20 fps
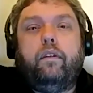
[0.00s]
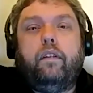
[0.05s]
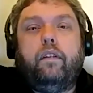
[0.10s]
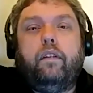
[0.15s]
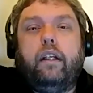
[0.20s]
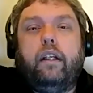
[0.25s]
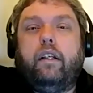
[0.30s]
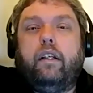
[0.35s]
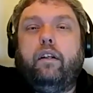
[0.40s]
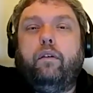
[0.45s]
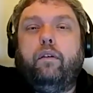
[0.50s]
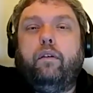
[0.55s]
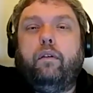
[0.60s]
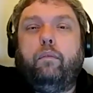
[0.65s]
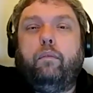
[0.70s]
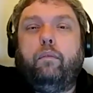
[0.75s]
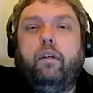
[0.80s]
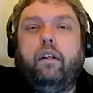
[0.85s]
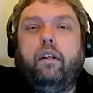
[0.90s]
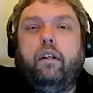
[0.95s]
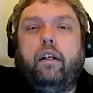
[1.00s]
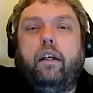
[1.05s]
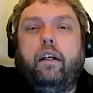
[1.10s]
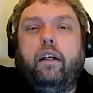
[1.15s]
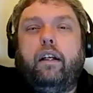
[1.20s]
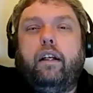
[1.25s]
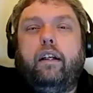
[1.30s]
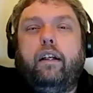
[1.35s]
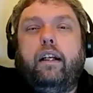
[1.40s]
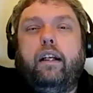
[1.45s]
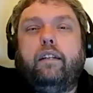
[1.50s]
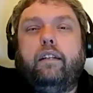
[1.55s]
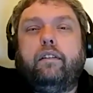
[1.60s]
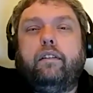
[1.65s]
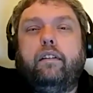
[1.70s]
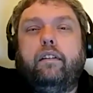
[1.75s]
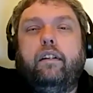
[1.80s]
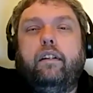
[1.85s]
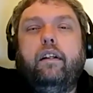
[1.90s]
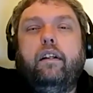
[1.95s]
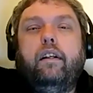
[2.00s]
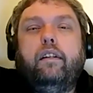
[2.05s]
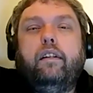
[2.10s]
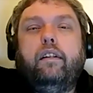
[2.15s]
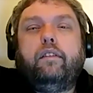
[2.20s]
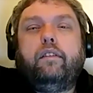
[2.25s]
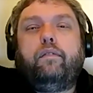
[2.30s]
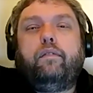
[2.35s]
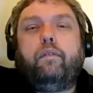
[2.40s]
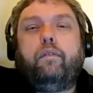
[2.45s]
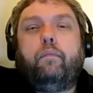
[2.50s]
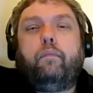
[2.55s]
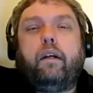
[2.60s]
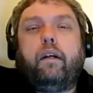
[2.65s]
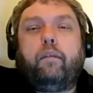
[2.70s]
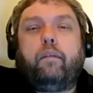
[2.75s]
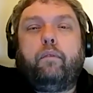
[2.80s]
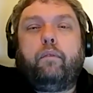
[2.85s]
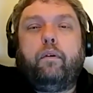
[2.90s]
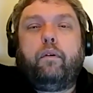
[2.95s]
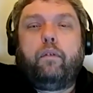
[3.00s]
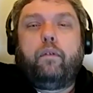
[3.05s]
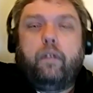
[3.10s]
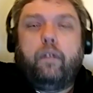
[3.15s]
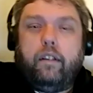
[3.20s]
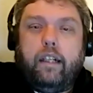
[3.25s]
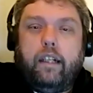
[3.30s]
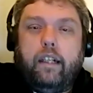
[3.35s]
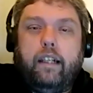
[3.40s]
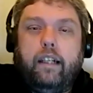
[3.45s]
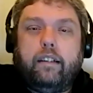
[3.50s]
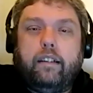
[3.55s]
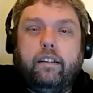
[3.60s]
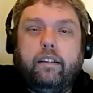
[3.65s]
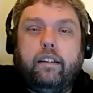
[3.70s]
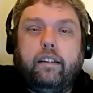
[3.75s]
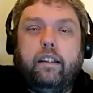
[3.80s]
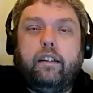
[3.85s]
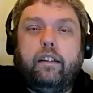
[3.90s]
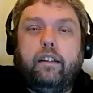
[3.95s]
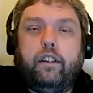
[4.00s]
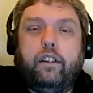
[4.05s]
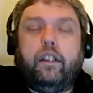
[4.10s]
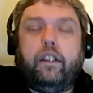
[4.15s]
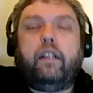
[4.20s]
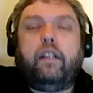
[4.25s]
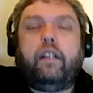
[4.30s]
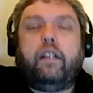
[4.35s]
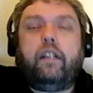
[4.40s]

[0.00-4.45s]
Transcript: Like, you know what I mean? Like, I didn't ask to flip my computer on and ask to see this shit.